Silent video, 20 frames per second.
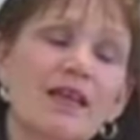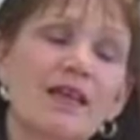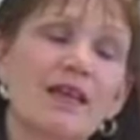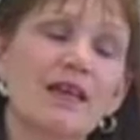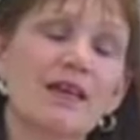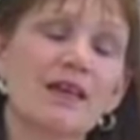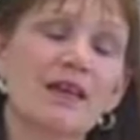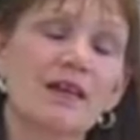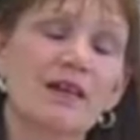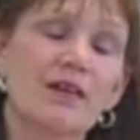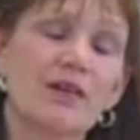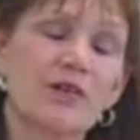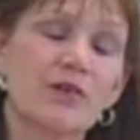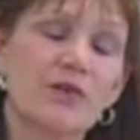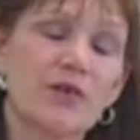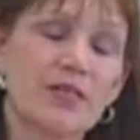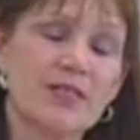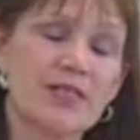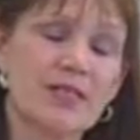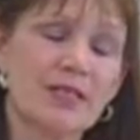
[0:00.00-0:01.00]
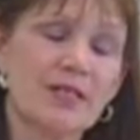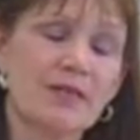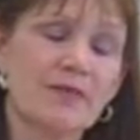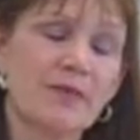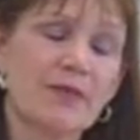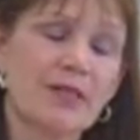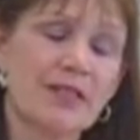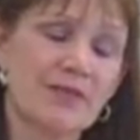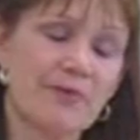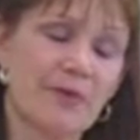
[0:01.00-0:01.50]
it. Chris,
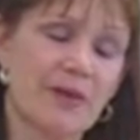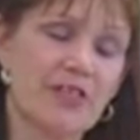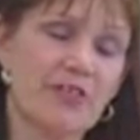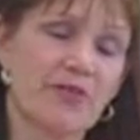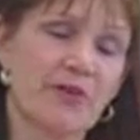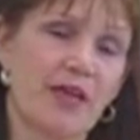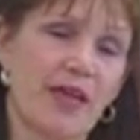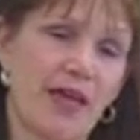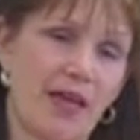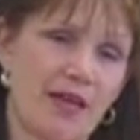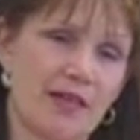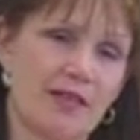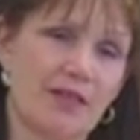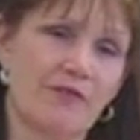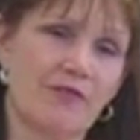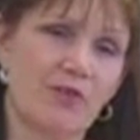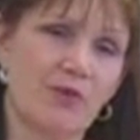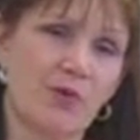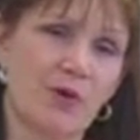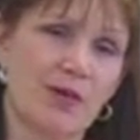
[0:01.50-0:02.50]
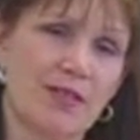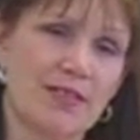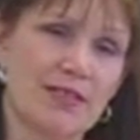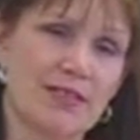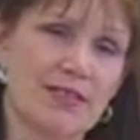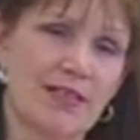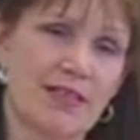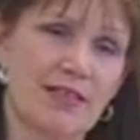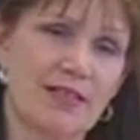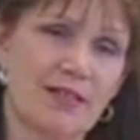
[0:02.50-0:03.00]
please raise your hand if you want
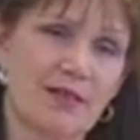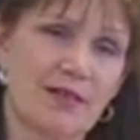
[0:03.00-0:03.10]
to say